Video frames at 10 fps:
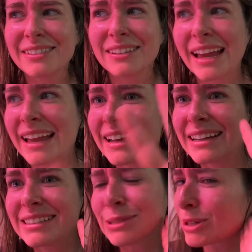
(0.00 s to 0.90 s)

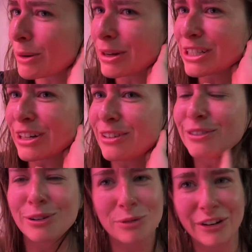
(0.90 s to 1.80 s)
and subscribe to my channel
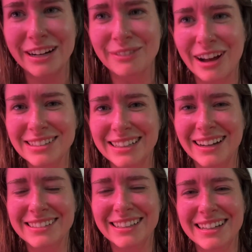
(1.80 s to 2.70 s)
for more random content.
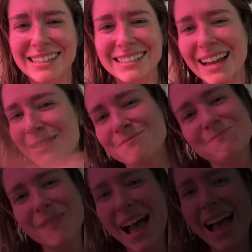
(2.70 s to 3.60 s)
I'll see you guys next time.
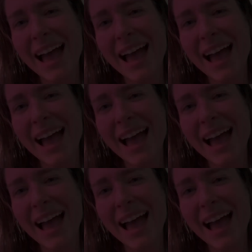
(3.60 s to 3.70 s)
Bye!